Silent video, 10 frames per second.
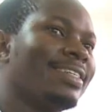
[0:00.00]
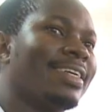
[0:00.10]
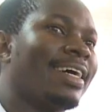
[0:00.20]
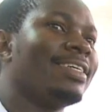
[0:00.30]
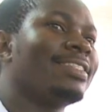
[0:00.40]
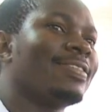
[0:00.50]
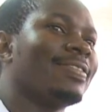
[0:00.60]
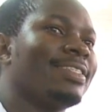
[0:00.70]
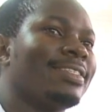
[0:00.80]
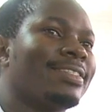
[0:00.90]
light
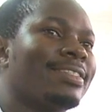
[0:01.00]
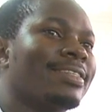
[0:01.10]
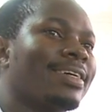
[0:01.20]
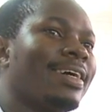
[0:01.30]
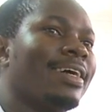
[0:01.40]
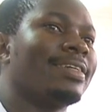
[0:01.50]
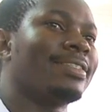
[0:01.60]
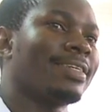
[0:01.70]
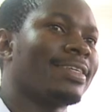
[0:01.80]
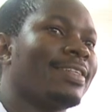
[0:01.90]
is uh,
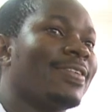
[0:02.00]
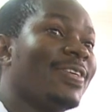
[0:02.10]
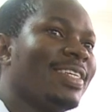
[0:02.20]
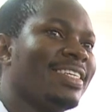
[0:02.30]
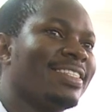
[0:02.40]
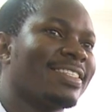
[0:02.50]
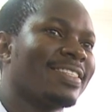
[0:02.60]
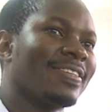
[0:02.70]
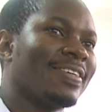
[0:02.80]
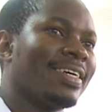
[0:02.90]
taking three days.
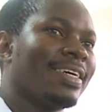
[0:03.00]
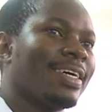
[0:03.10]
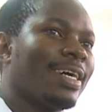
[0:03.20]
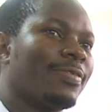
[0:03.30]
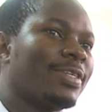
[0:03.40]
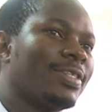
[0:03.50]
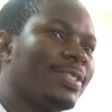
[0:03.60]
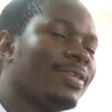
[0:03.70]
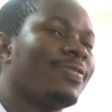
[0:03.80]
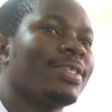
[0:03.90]
After
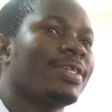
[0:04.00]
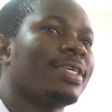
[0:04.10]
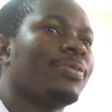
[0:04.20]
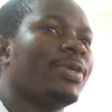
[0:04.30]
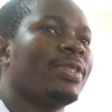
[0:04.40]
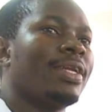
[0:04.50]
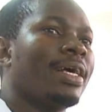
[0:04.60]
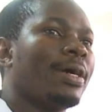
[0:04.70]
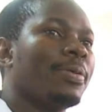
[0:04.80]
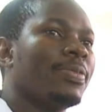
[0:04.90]
receiving the sample in the
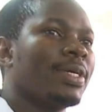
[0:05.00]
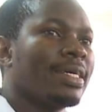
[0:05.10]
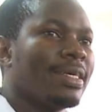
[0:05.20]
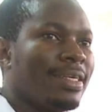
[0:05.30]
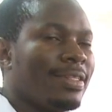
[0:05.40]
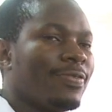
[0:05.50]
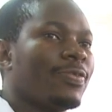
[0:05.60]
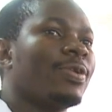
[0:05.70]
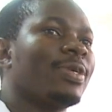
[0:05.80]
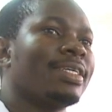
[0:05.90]
lab, then the
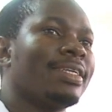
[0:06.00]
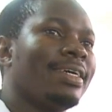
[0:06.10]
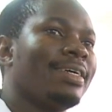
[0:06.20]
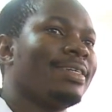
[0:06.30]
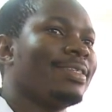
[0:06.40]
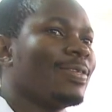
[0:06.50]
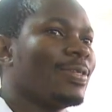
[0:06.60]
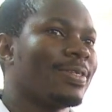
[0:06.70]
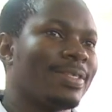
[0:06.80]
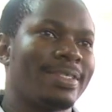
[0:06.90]
following day,
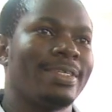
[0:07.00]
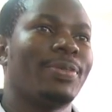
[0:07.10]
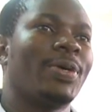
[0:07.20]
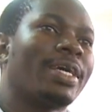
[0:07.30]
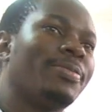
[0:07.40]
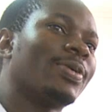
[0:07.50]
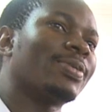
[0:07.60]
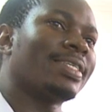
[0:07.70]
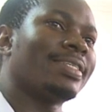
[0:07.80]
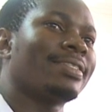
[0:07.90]
you see biochemical
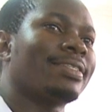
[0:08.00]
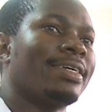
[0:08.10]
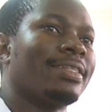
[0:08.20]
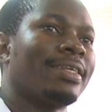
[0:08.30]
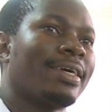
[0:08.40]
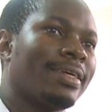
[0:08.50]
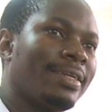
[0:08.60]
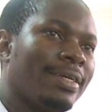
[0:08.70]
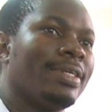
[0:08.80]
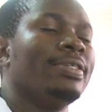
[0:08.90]
test, and the other
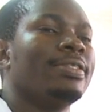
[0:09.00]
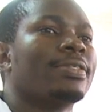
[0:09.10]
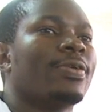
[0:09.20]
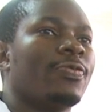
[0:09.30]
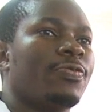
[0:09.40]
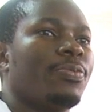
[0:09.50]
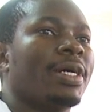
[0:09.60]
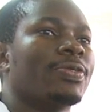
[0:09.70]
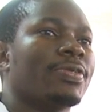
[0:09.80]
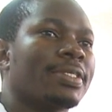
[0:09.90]
day is
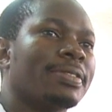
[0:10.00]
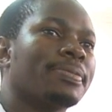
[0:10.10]
confirmatory.